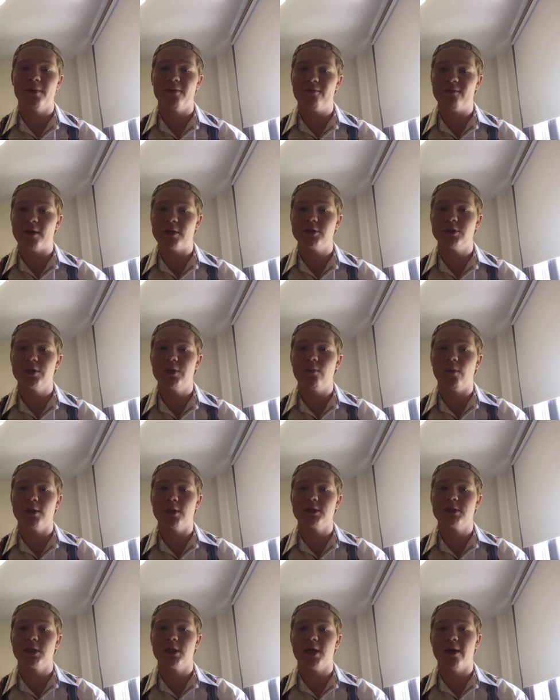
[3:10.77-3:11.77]
eventually
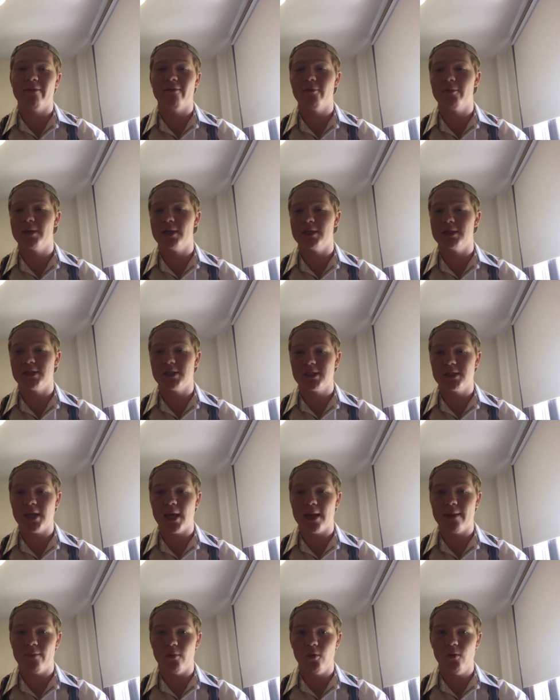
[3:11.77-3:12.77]
once the government is
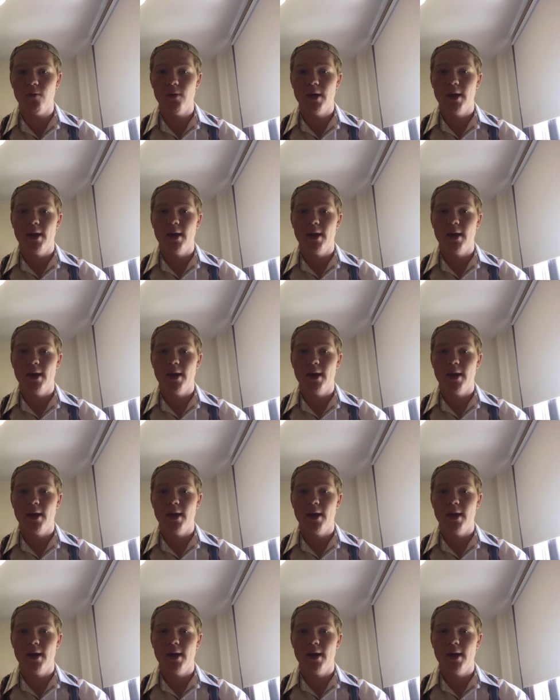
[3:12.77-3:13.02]
stable.